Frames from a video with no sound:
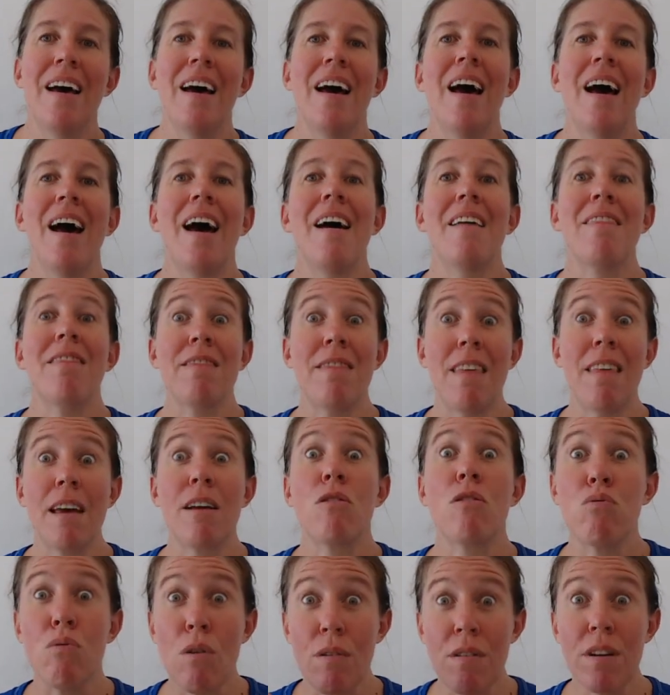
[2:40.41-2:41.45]
And they
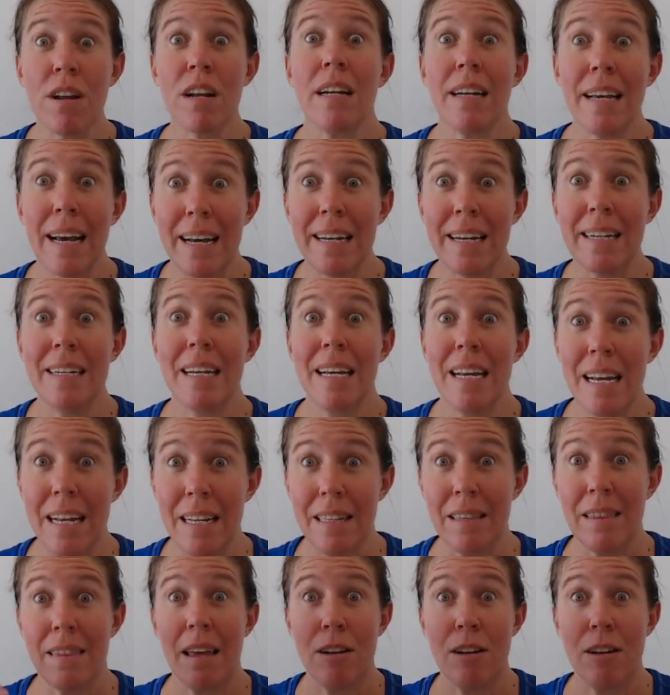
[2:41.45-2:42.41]
chronically undereat.